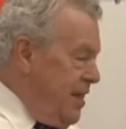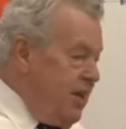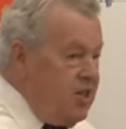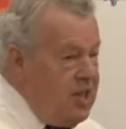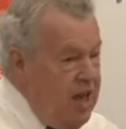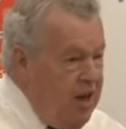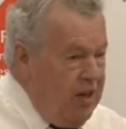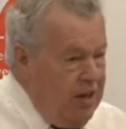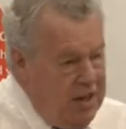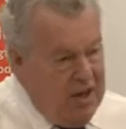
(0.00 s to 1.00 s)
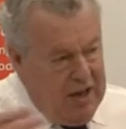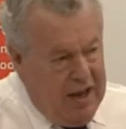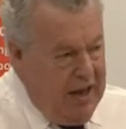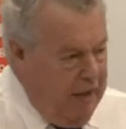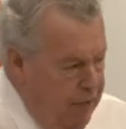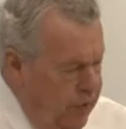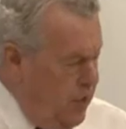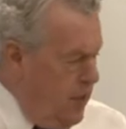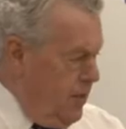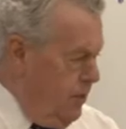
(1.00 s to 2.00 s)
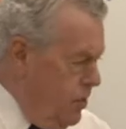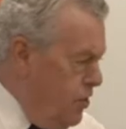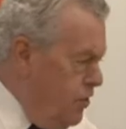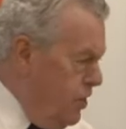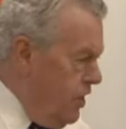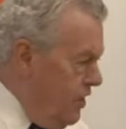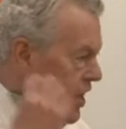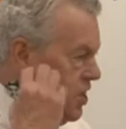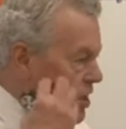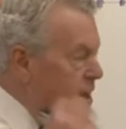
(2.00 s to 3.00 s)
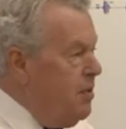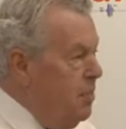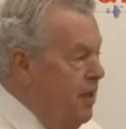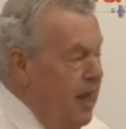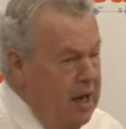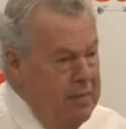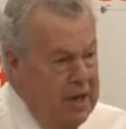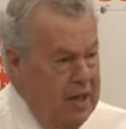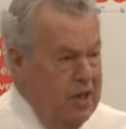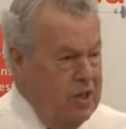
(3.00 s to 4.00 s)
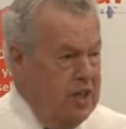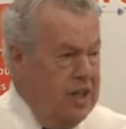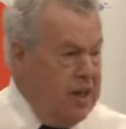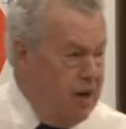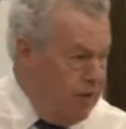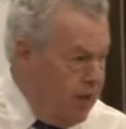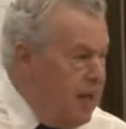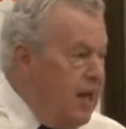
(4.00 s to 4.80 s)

Because they know you're going to have a few days off school, you're going to itch, a bit of calamine lotion and get over it.